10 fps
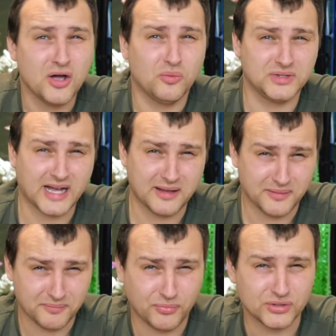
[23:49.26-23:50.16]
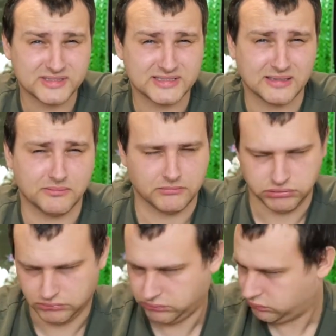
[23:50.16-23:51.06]
Would I put some
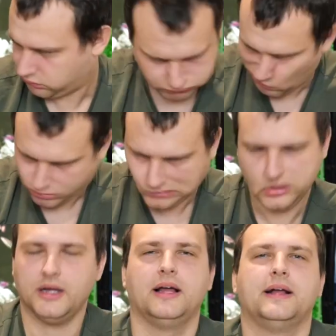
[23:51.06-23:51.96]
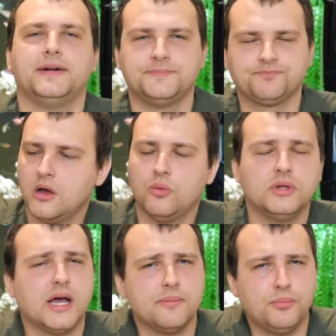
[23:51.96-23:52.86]
water?
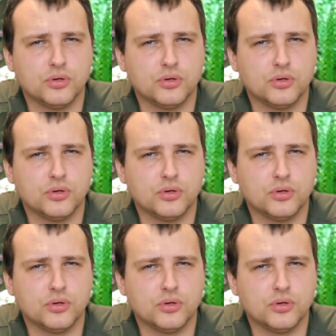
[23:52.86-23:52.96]
Would I